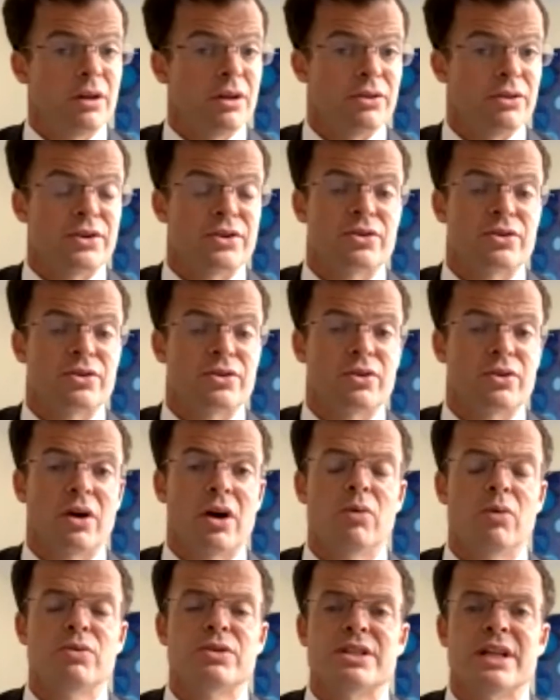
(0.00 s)
The trial
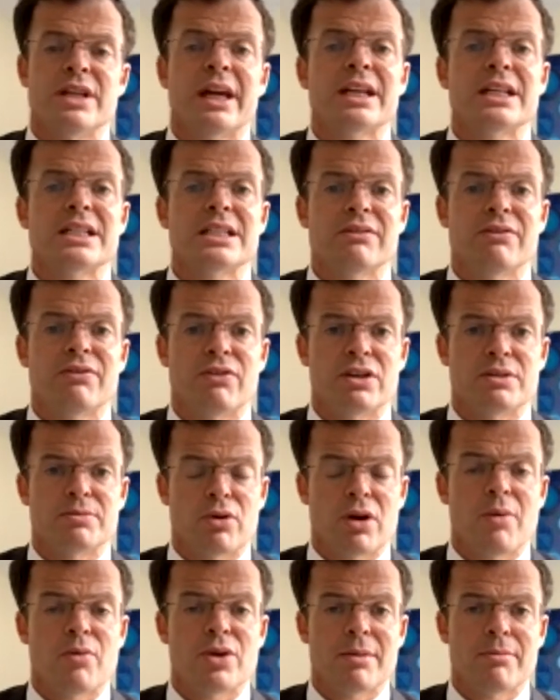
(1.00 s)
was negative for its
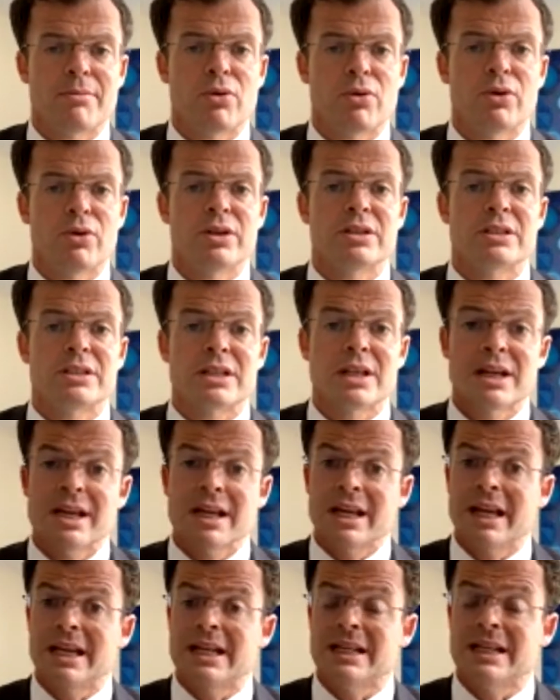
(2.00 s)
primary endpoints.
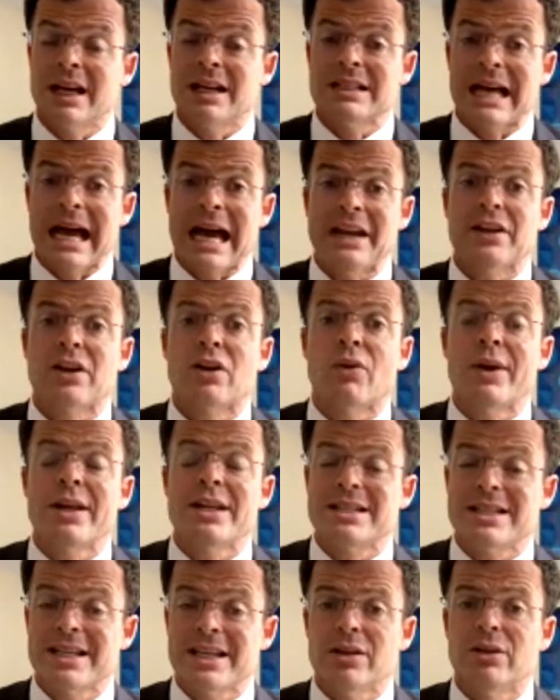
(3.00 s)
It does add a
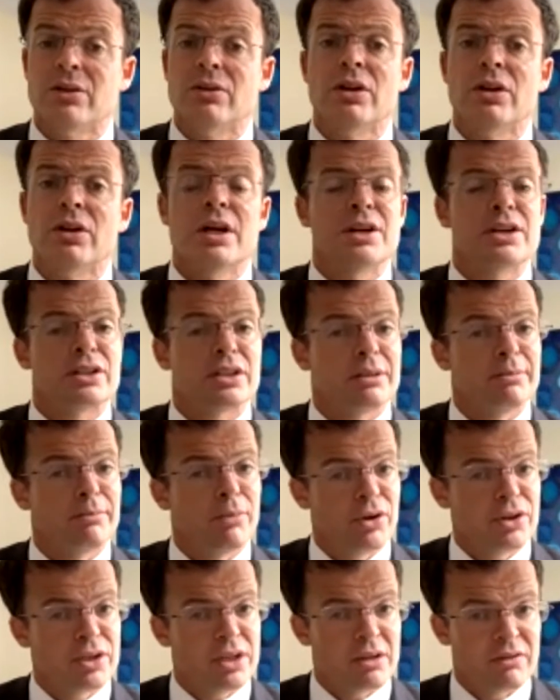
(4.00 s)
great deal to the
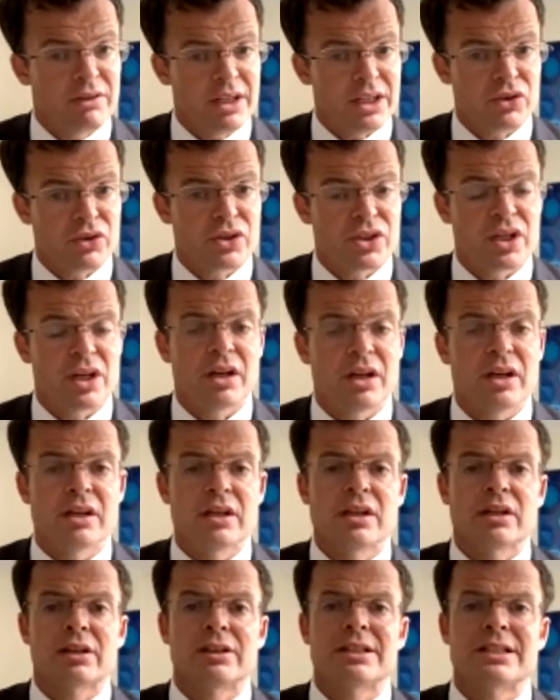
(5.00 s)
body of literature
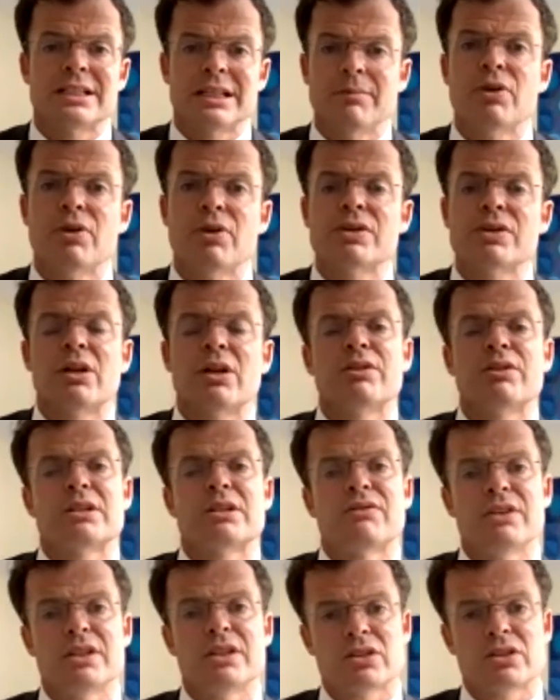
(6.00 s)
because some of the results
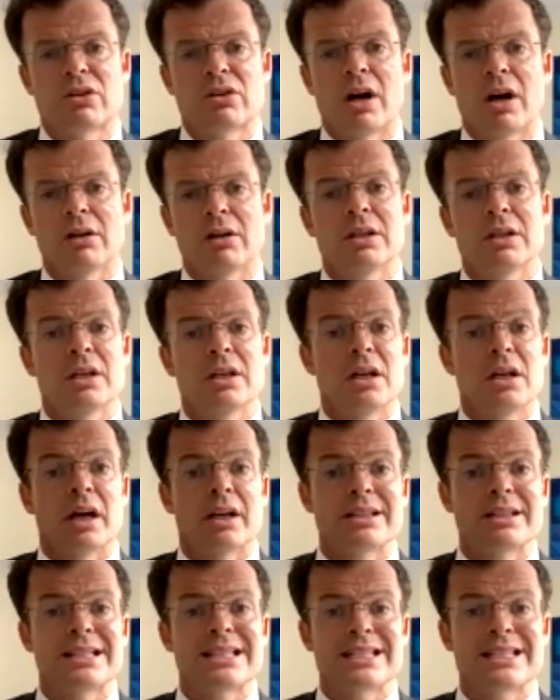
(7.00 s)
of this trial are
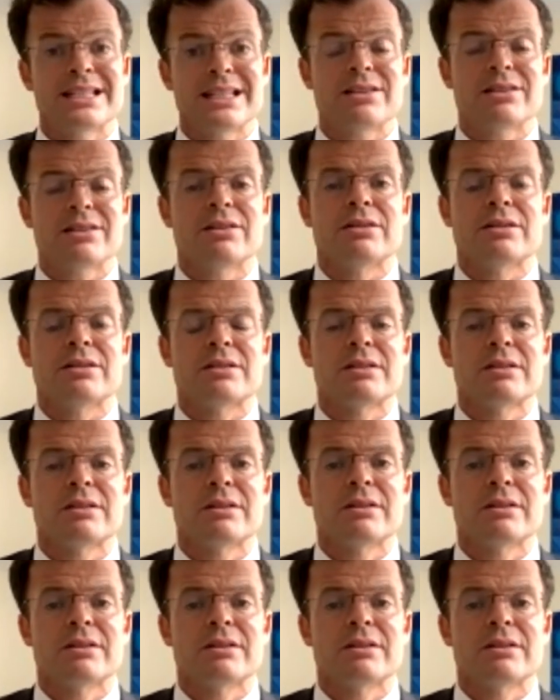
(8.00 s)
consistent